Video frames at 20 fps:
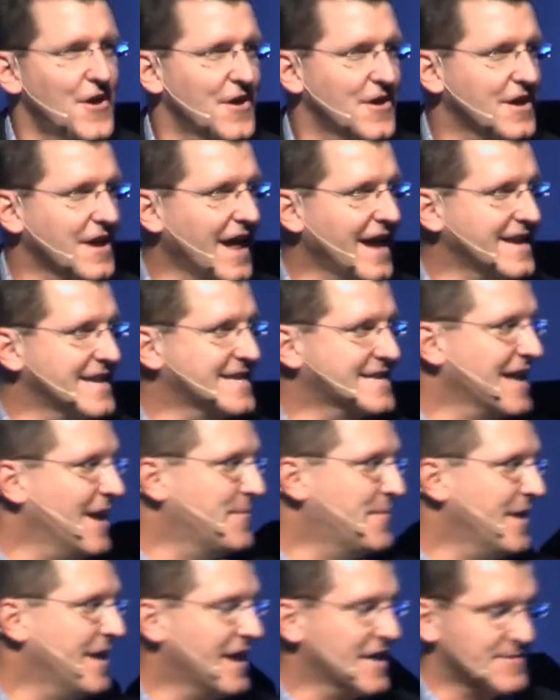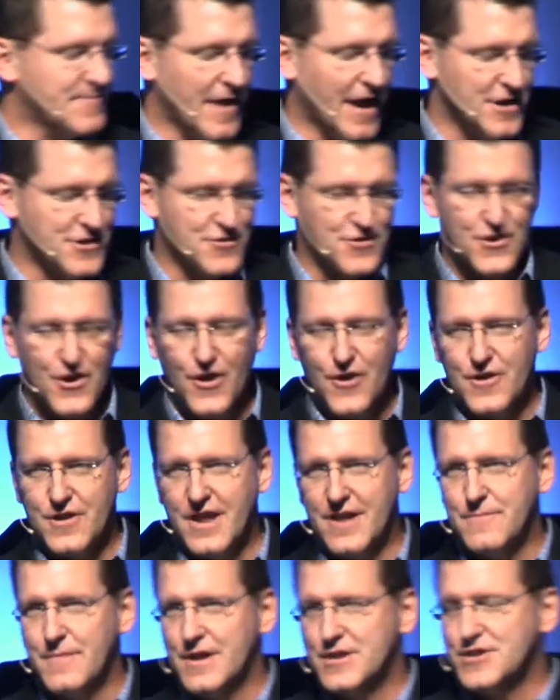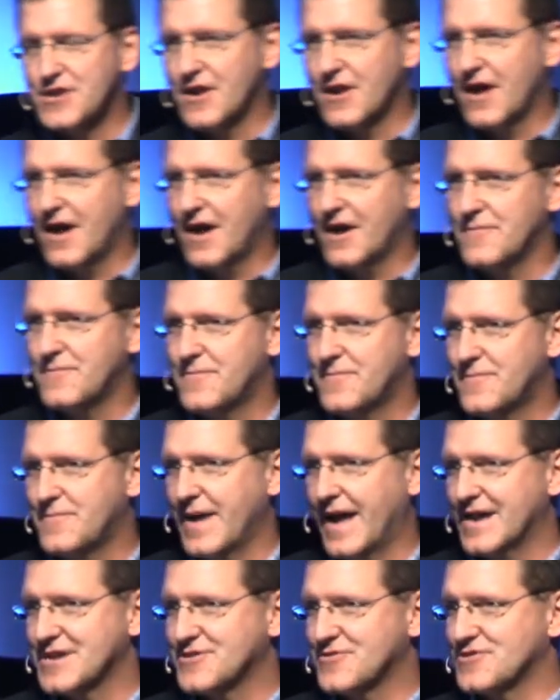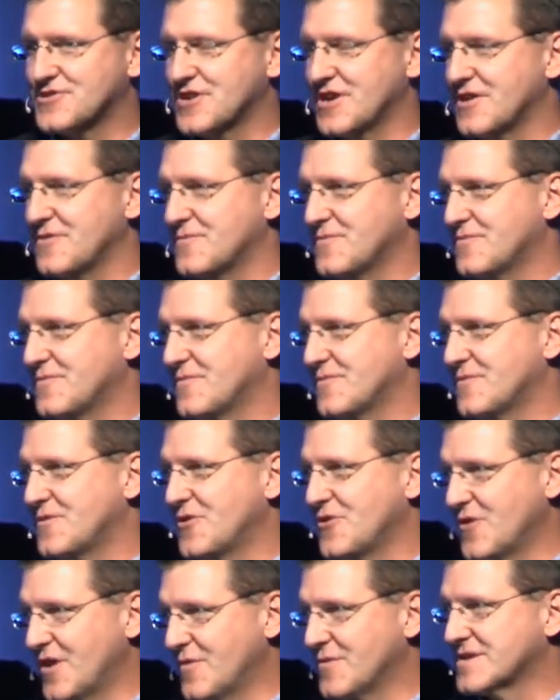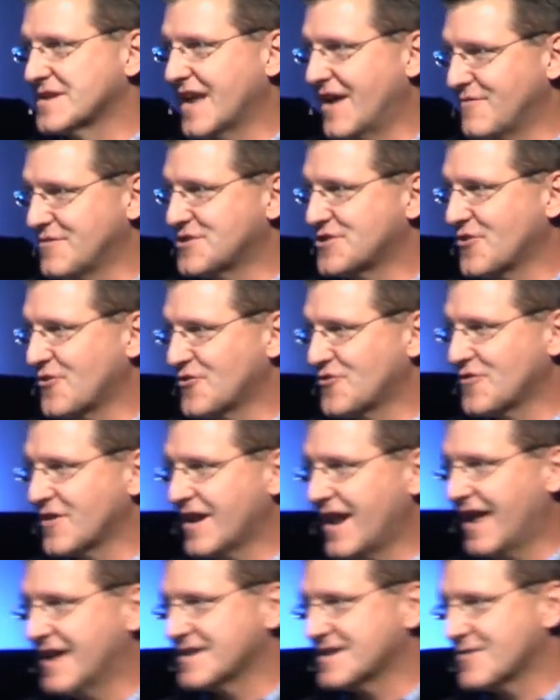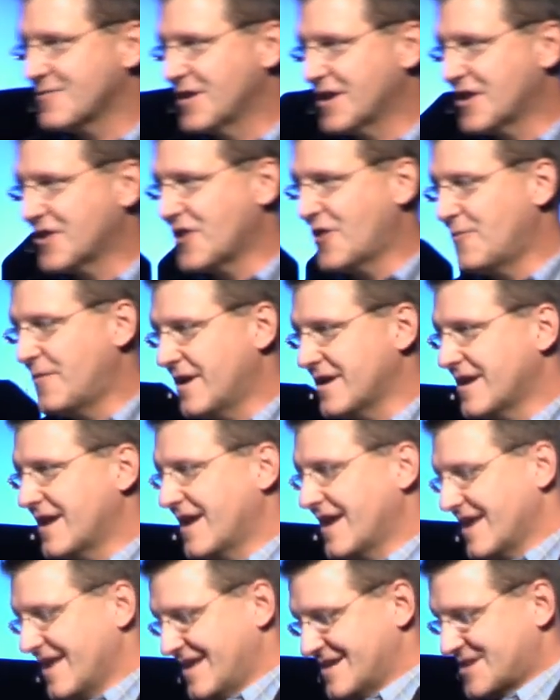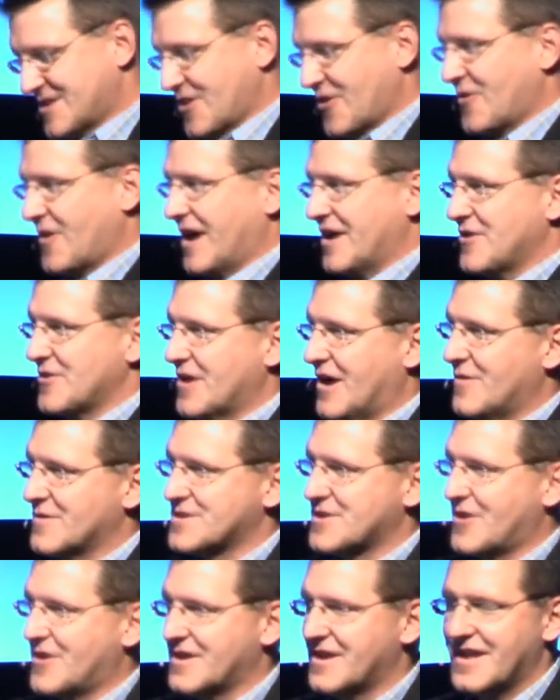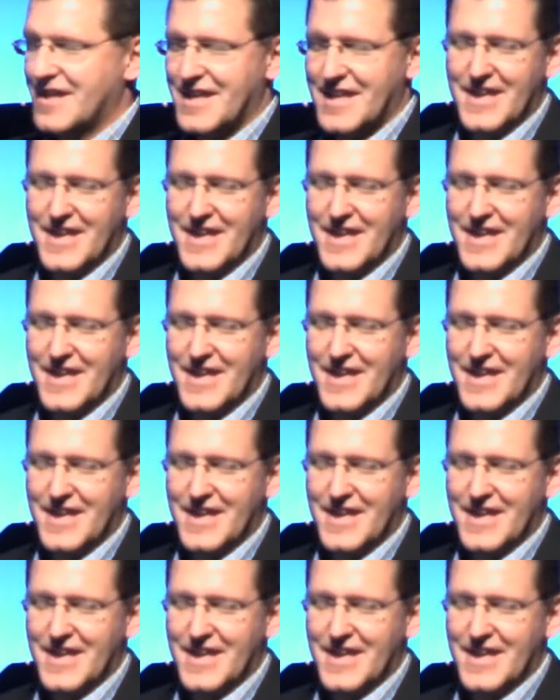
Glad to step in. As Pastor Kurt had mentioned, uh, Pastor Jim knew he was having surgery last week ago Monday, and so I knew I was on,